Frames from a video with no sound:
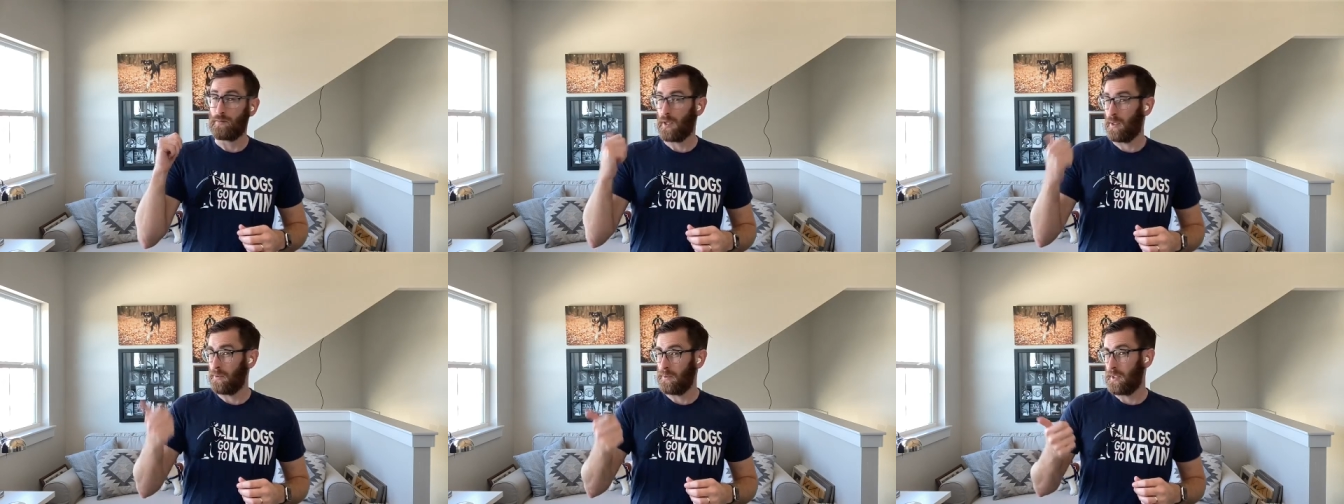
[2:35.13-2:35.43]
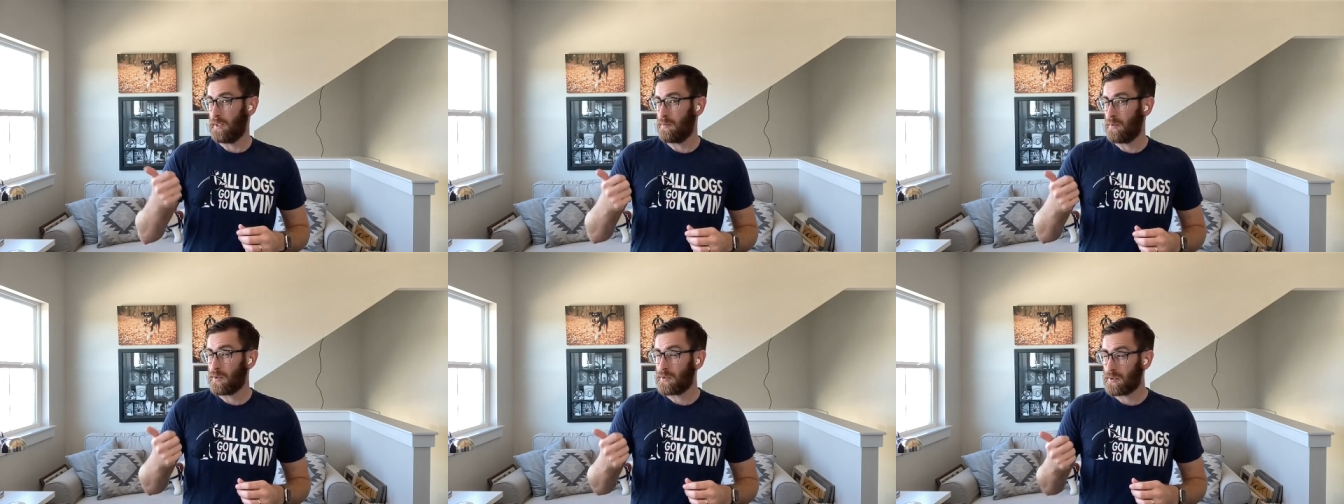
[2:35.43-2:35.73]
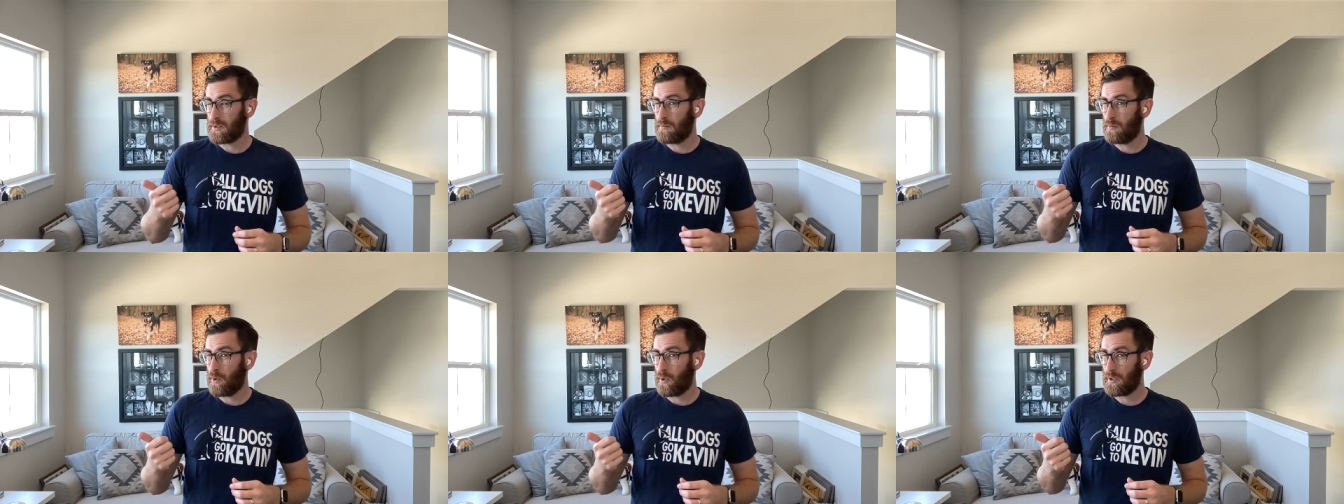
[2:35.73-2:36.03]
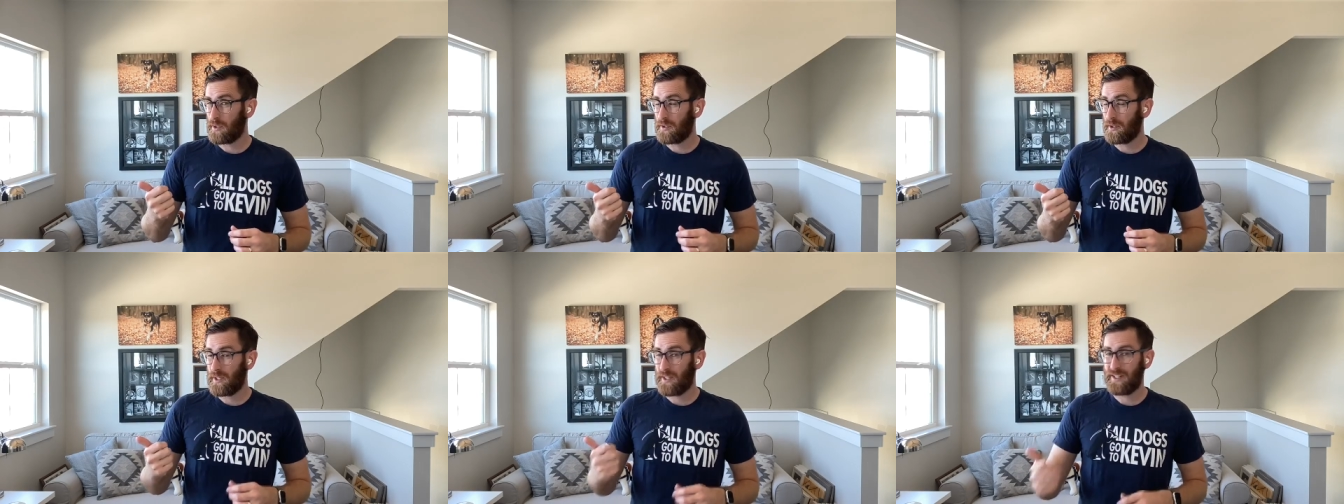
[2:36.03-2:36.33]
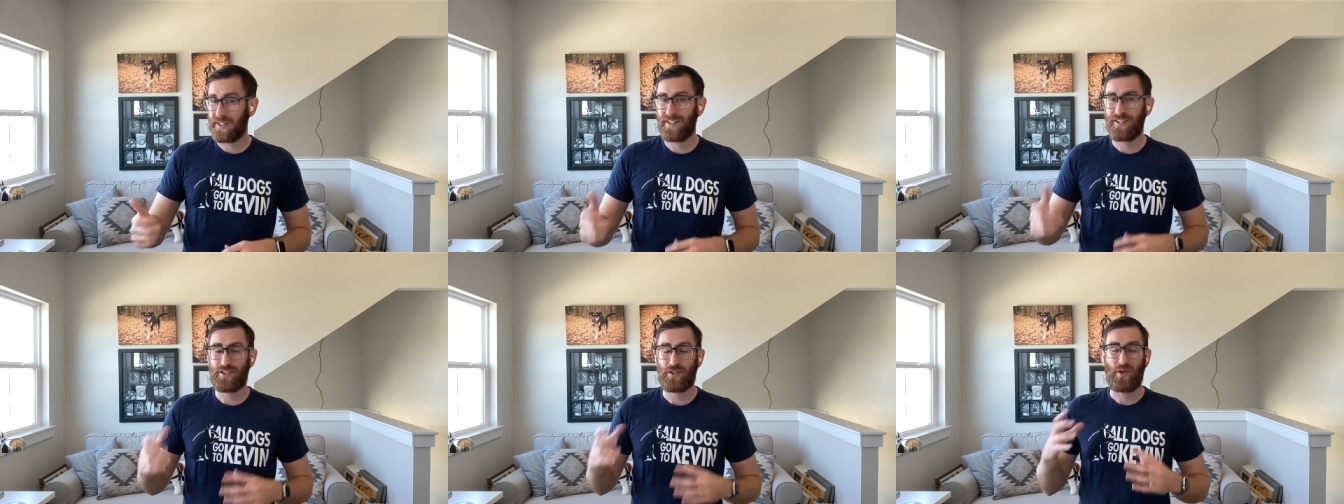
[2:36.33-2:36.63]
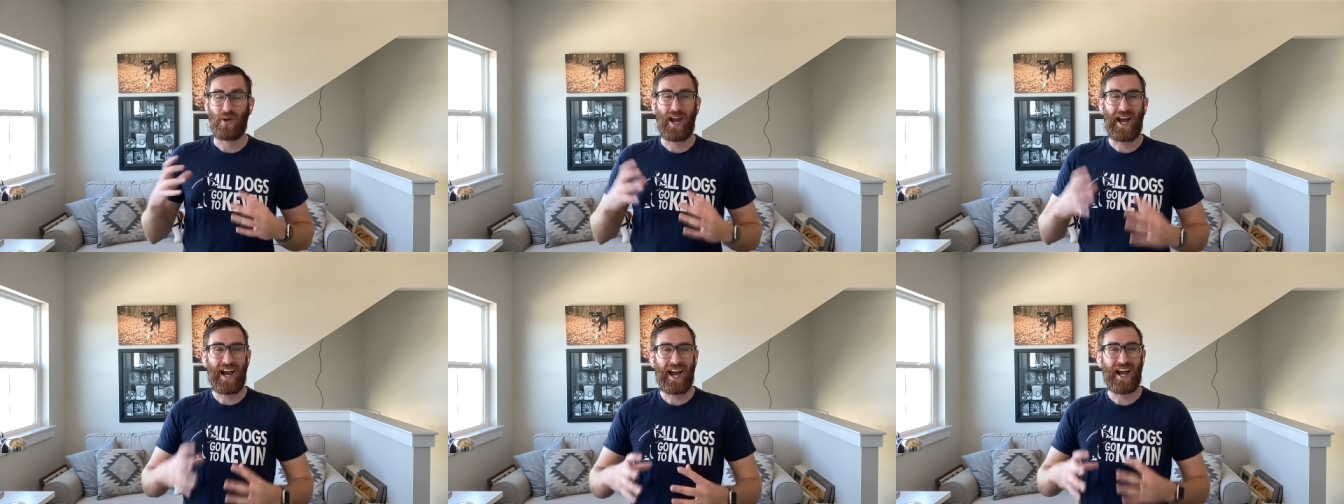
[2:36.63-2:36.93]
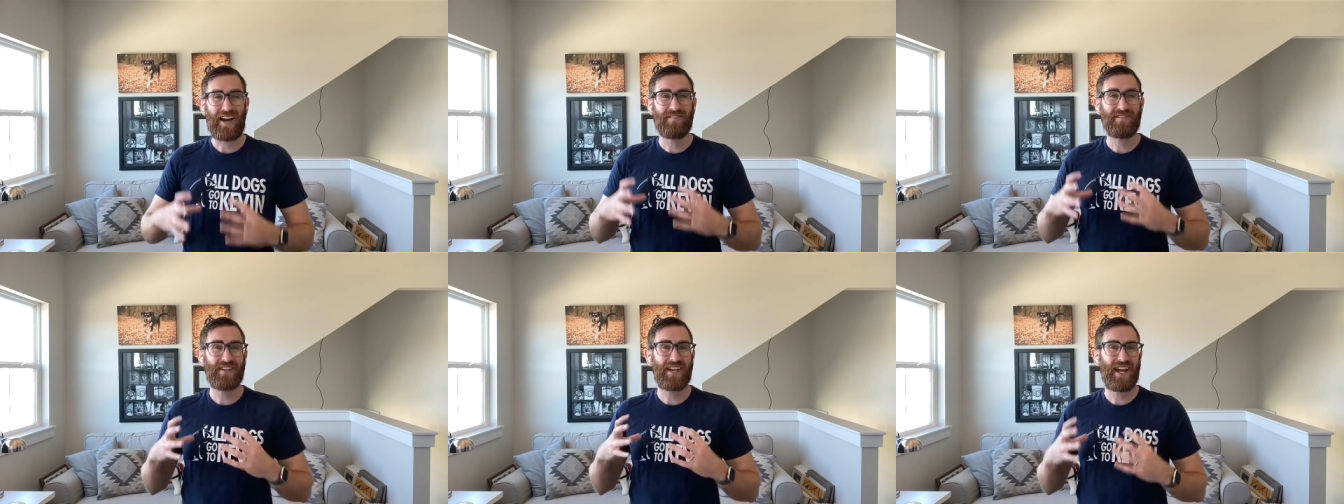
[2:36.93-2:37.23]
Probably the most important thing is you
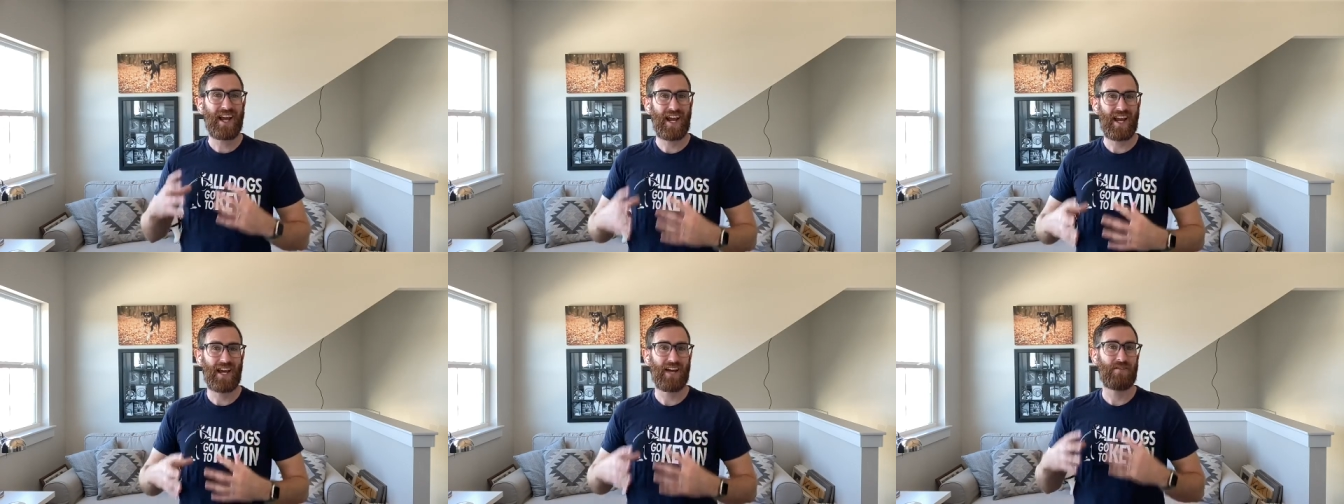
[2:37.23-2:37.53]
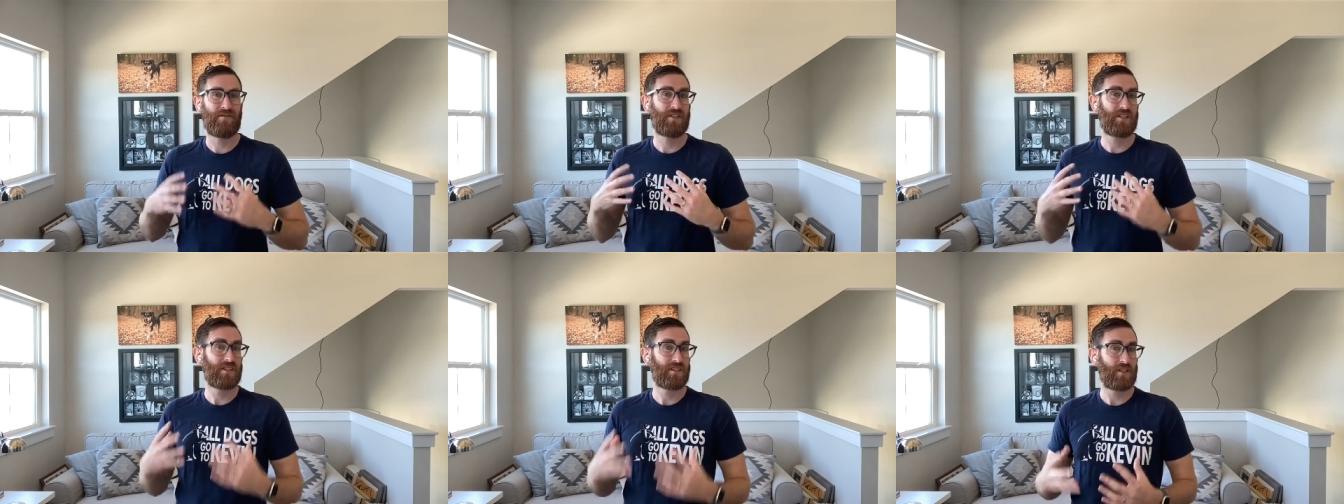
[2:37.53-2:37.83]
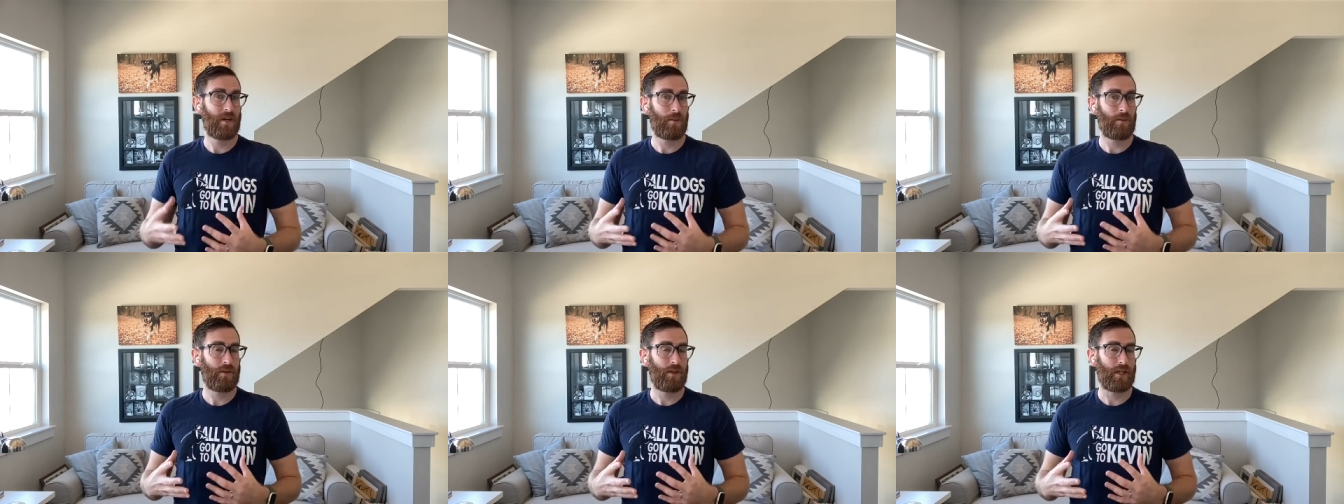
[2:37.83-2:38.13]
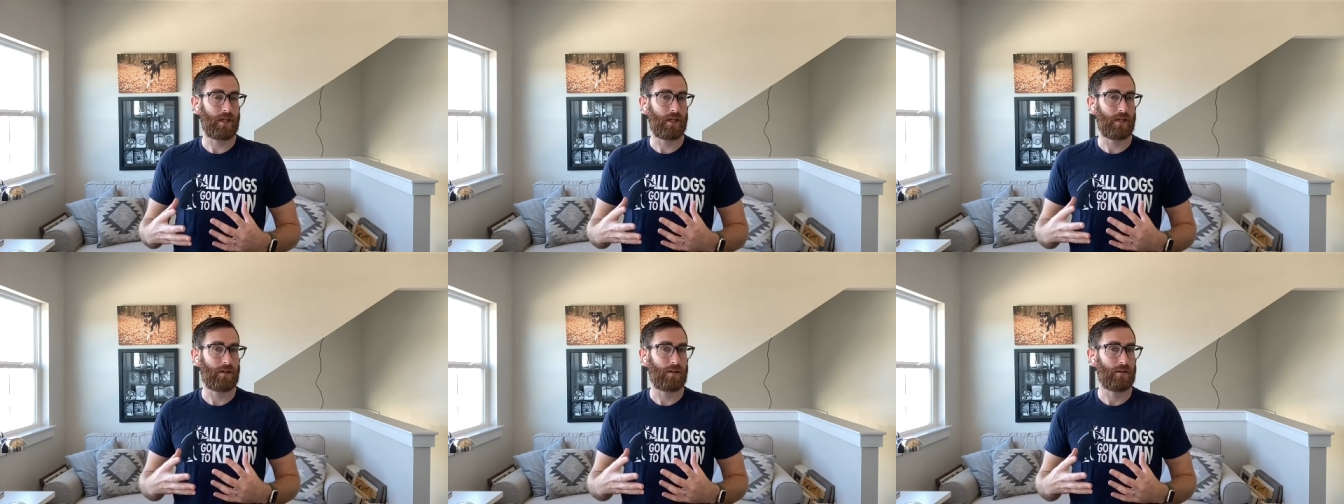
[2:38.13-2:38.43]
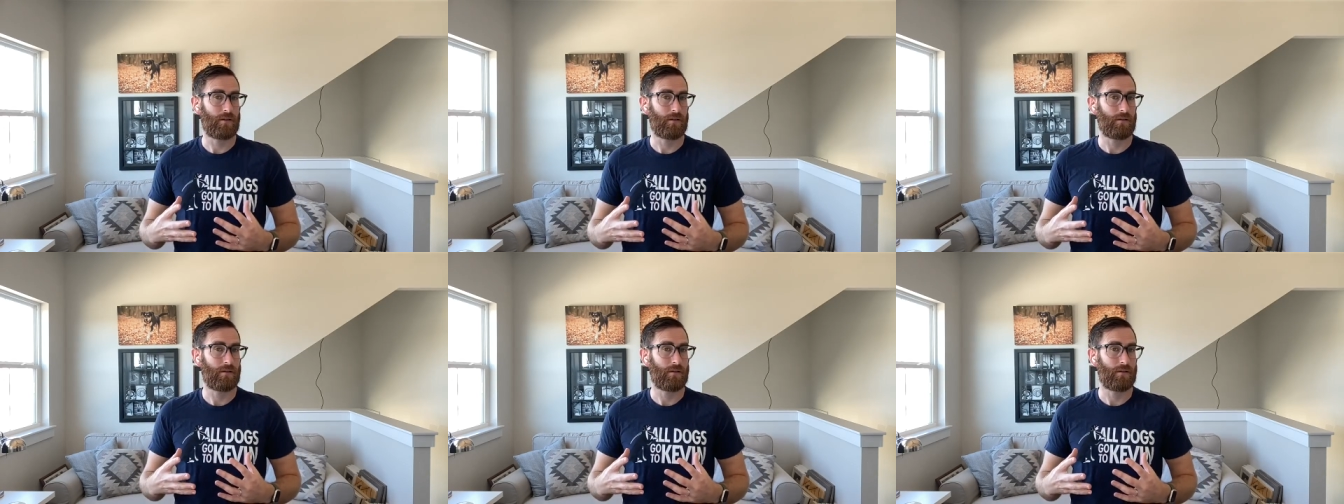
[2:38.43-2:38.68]
have to have something